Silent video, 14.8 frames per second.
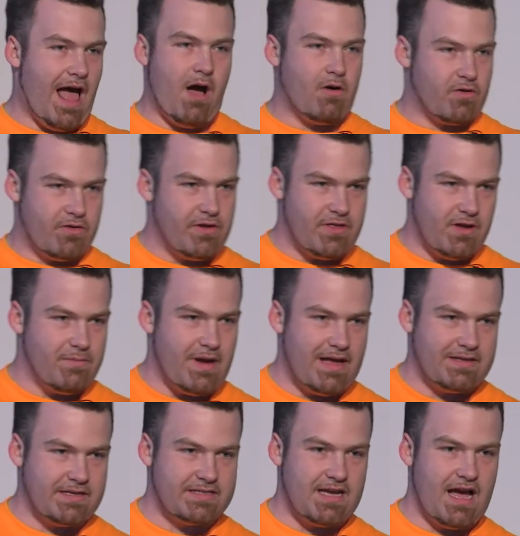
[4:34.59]
algorithm
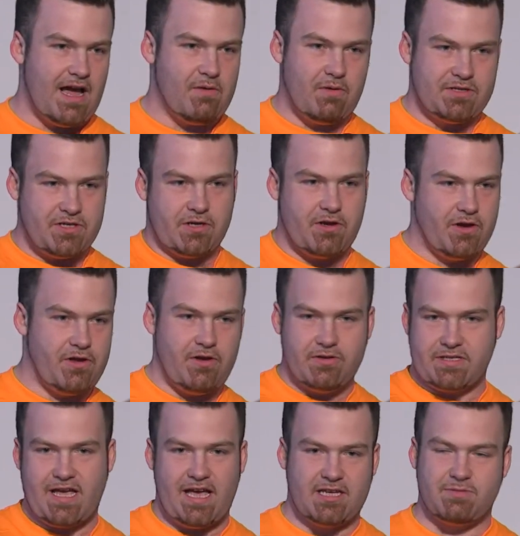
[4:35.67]
and decide what's a good
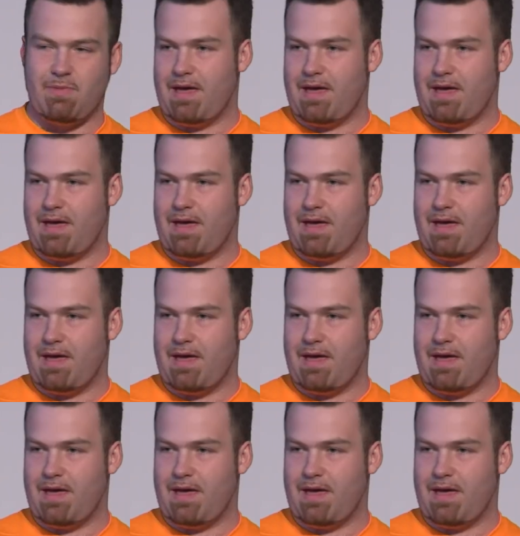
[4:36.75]
use case,